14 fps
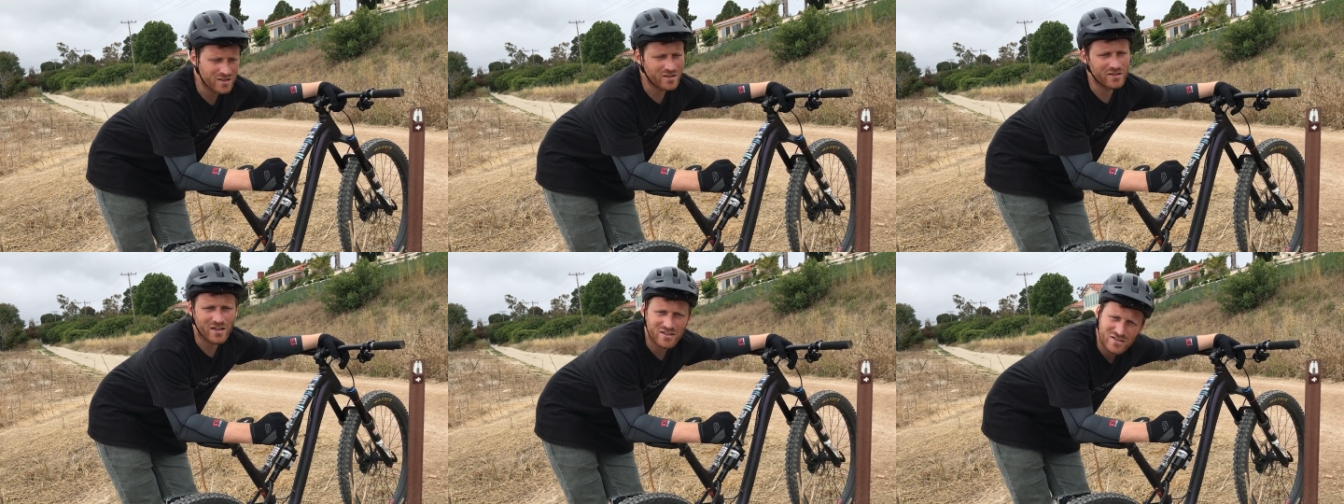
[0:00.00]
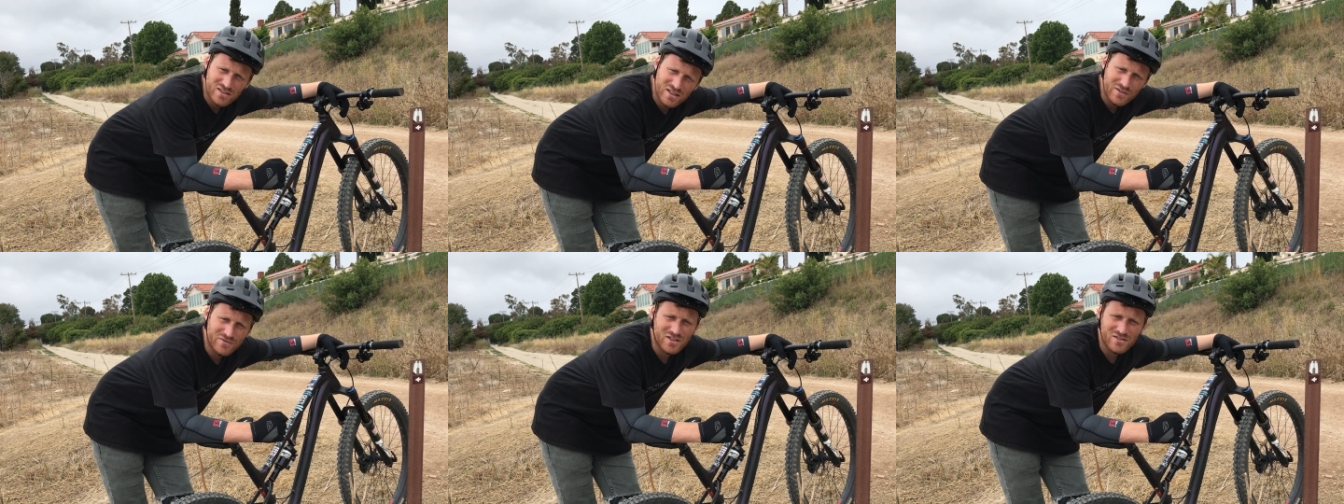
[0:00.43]
you're not
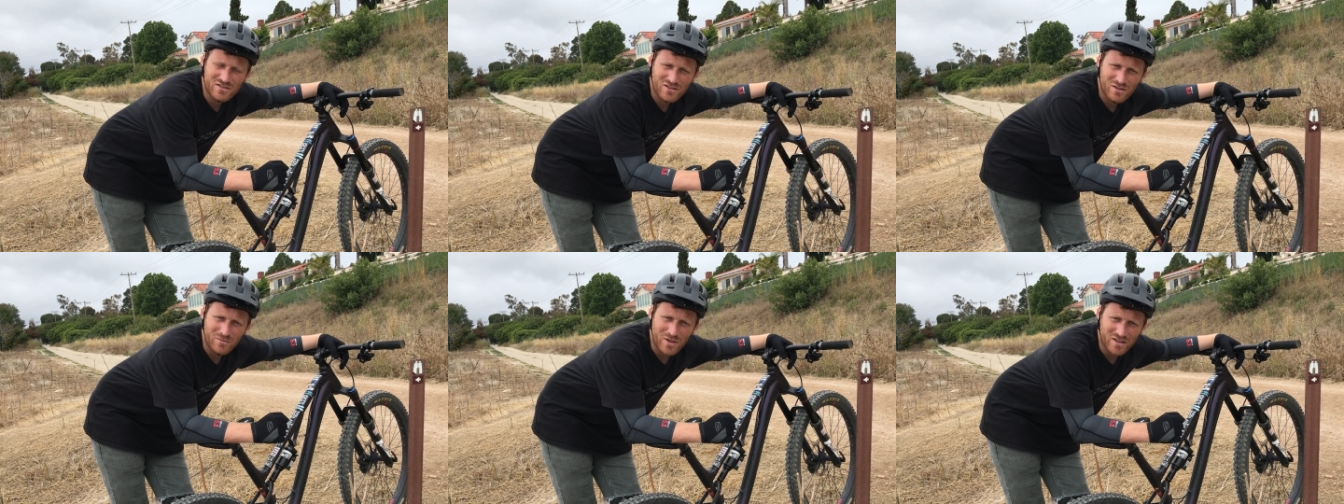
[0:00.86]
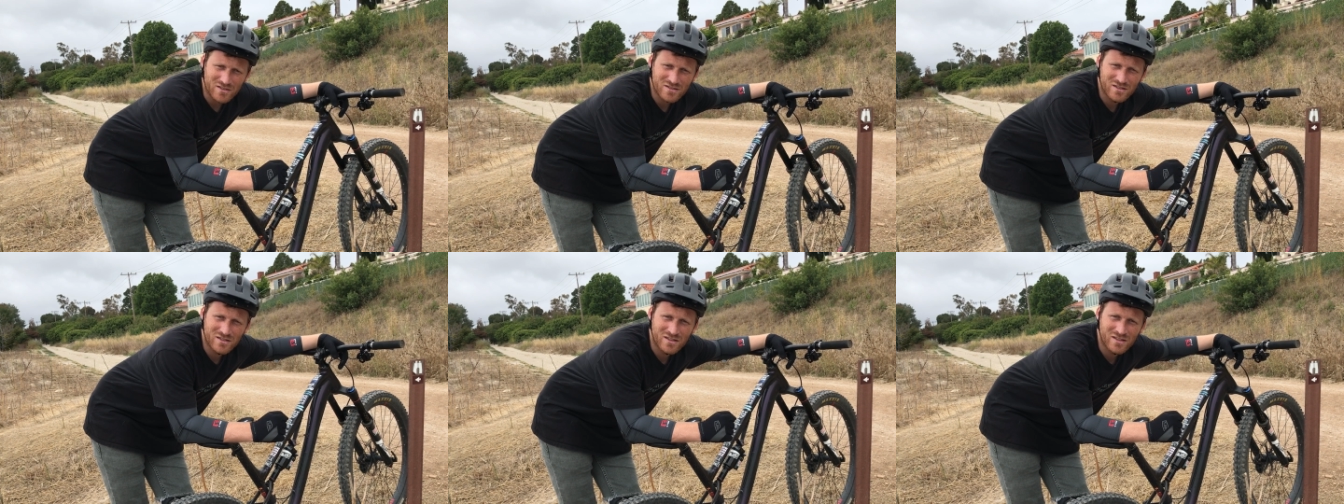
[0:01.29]
shifting so
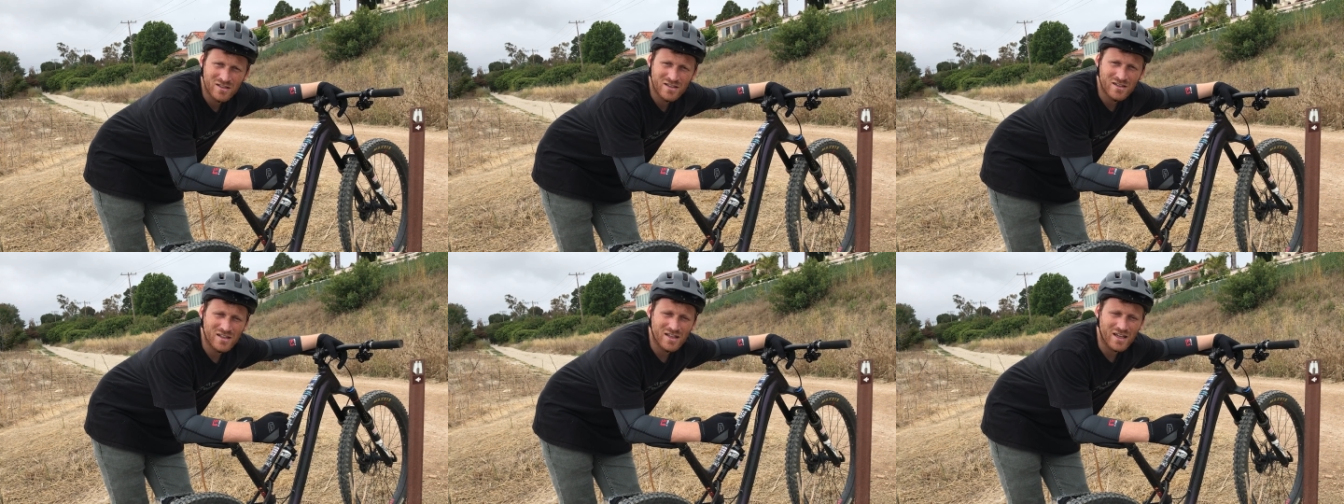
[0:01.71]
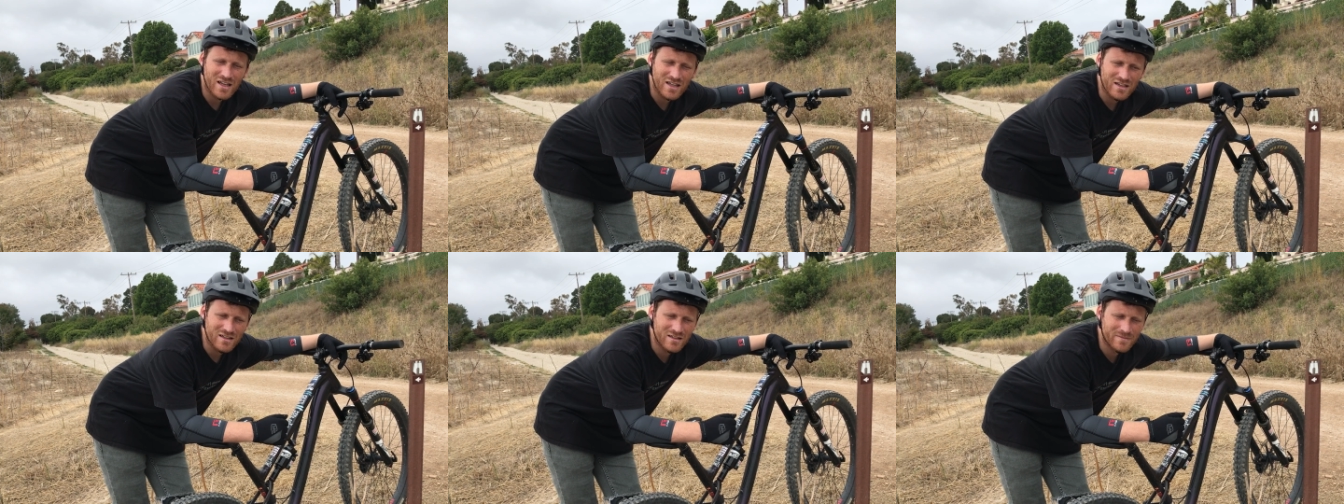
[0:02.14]
much.
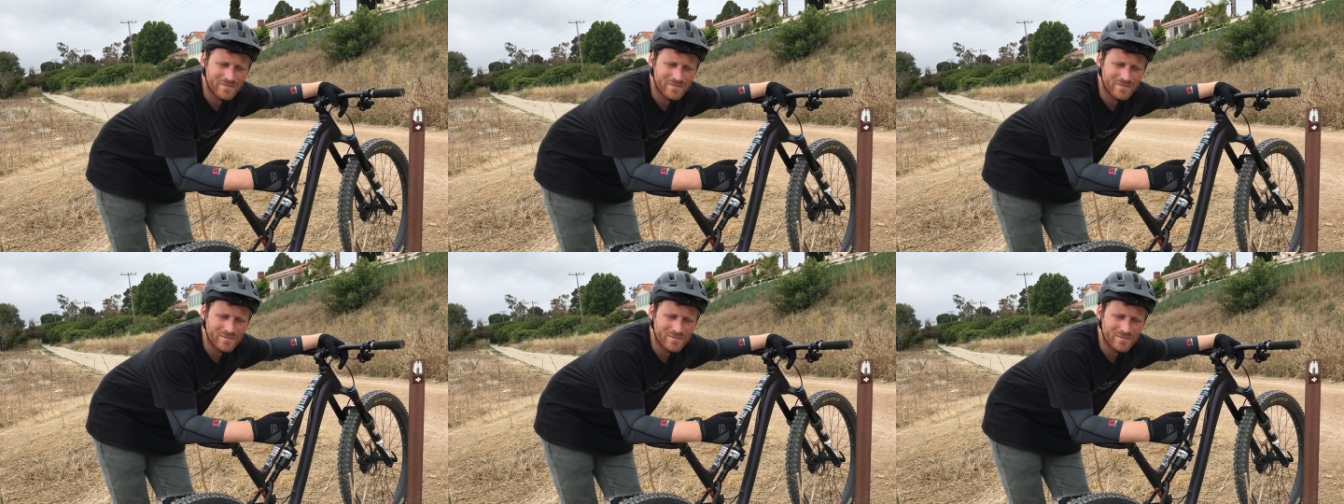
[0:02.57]
And